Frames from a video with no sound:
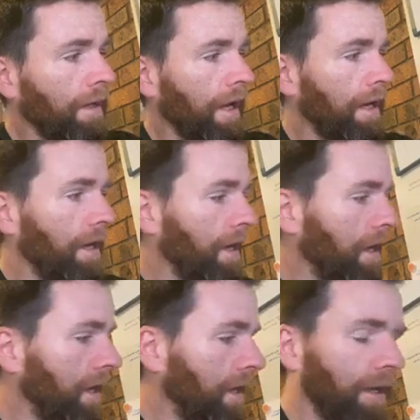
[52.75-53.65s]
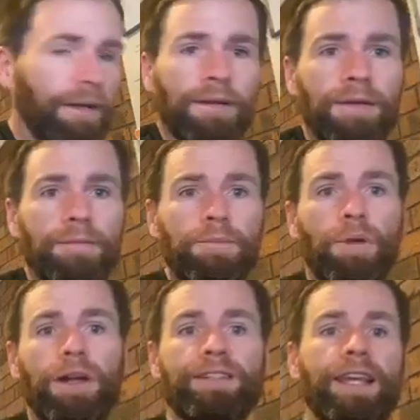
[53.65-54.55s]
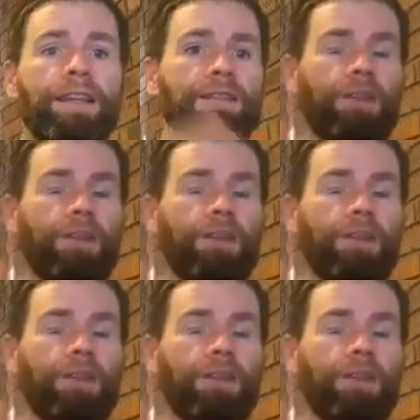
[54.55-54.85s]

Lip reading: And then minus 10.